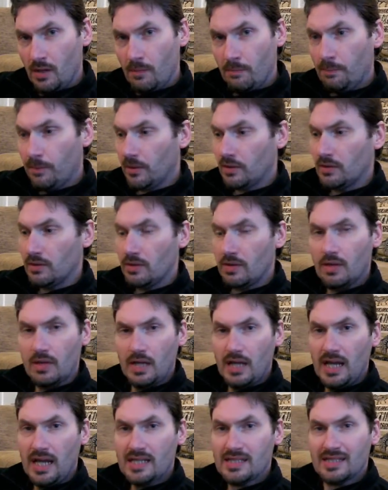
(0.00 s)
But
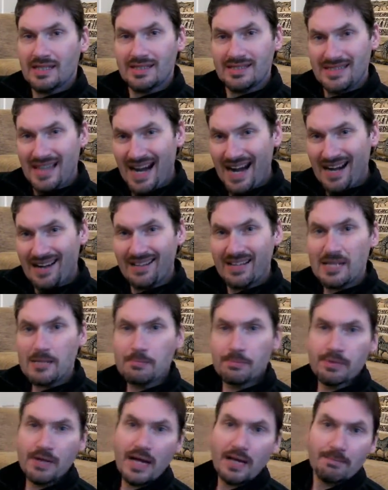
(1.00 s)
it's entirely
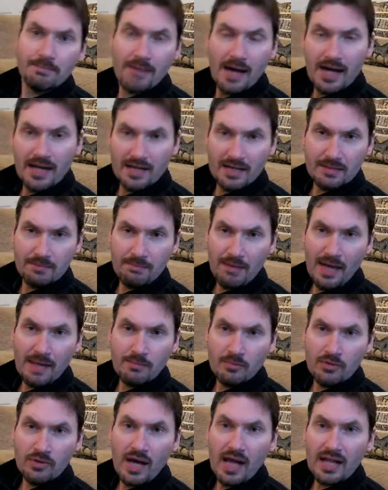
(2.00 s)
pragmatic. My
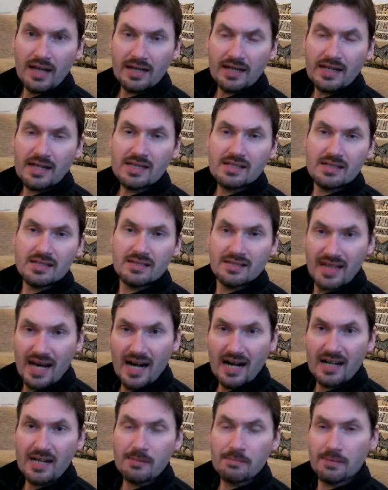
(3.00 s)
morality is
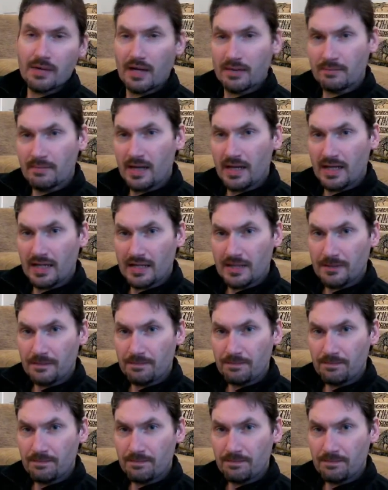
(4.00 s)
entirely pragmatic.